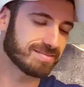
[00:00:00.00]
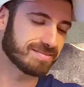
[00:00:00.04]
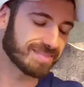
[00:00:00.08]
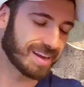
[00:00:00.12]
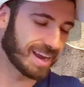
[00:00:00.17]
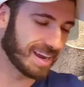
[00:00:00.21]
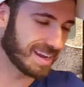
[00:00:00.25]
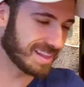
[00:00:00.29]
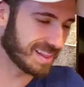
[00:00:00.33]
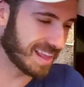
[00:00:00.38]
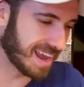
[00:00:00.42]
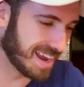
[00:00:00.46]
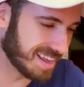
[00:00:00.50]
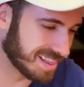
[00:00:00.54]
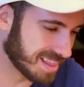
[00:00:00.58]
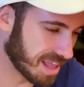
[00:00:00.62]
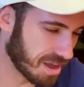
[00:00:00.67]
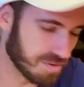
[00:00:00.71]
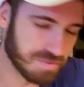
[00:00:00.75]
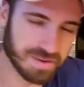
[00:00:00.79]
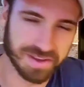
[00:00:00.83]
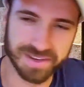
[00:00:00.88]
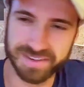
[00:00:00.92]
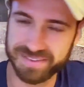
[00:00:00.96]
I
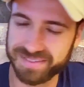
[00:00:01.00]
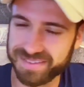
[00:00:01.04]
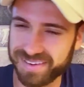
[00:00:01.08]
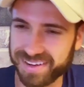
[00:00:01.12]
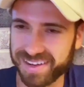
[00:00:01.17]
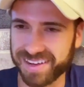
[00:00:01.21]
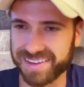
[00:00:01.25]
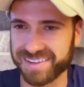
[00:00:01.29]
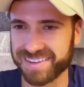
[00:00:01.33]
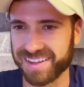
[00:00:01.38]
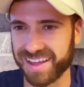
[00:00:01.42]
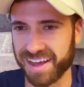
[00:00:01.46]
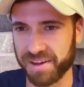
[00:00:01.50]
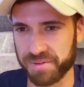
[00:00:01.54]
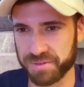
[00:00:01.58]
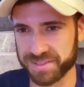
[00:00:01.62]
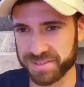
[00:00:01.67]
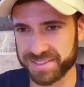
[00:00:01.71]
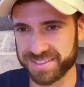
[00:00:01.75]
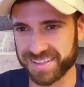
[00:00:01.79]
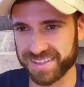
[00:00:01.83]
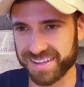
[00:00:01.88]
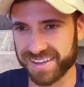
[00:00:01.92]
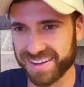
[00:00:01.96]
love it, and that
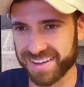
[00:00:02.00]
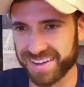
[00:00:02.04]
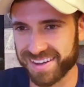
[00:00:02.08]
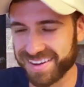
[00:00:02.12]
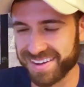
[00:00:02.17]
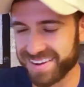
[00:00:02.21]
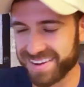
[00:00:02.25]
was sounds